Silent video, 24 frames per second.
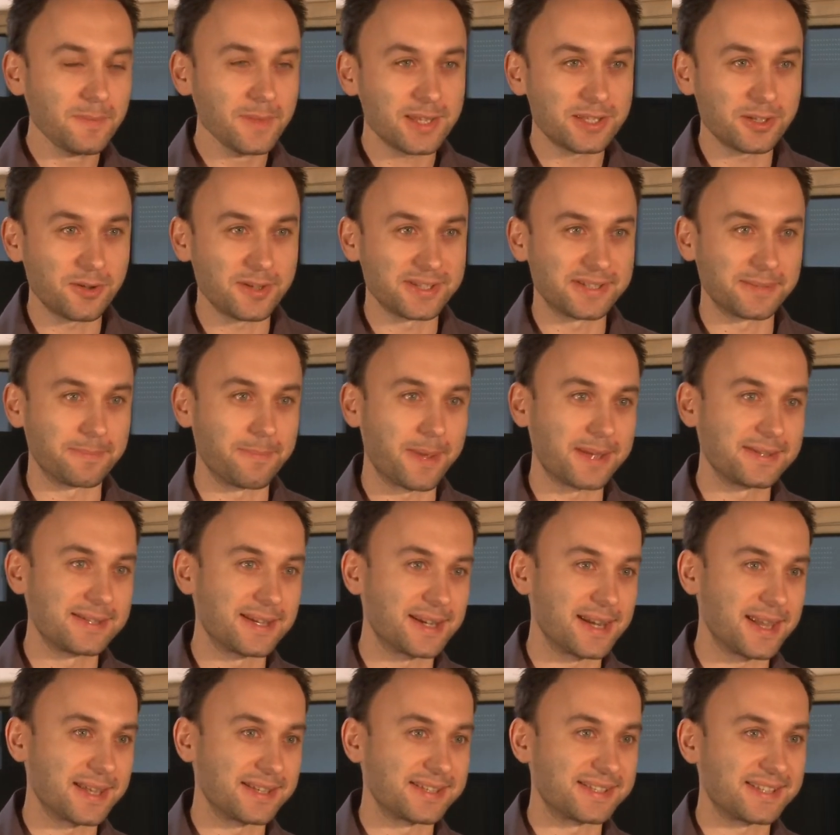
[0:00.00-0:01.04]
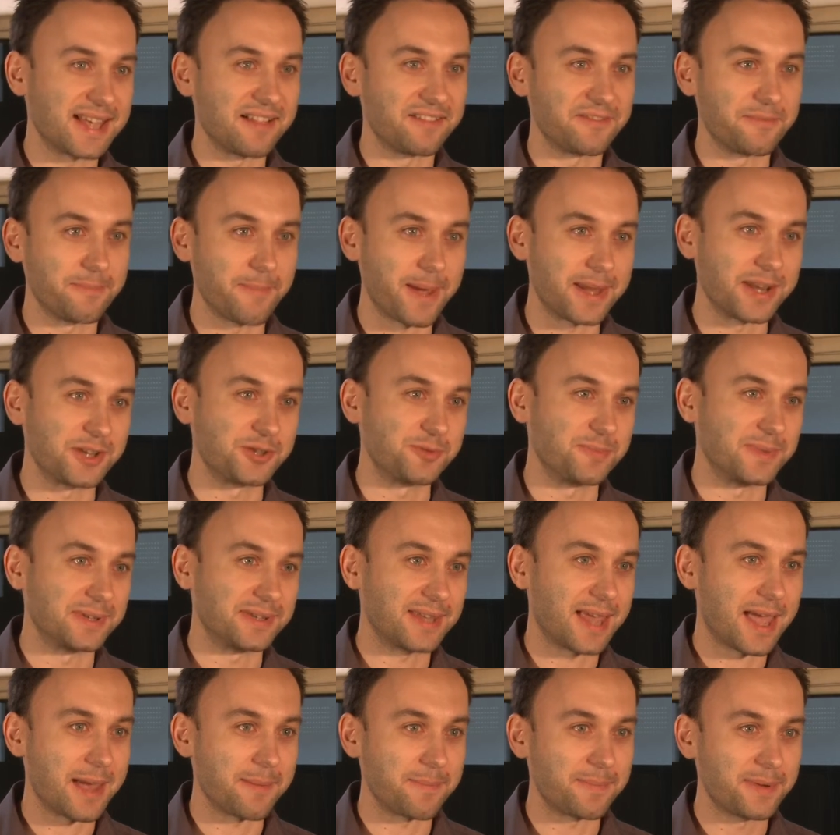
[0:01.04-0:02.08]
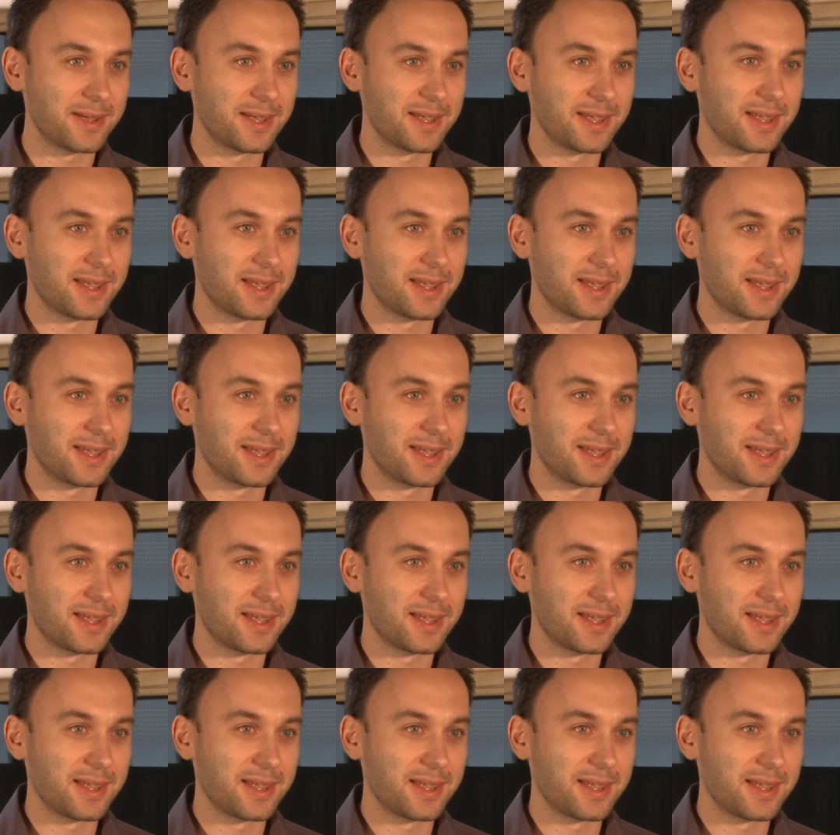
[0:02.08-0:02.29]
So it's basically a self-management app.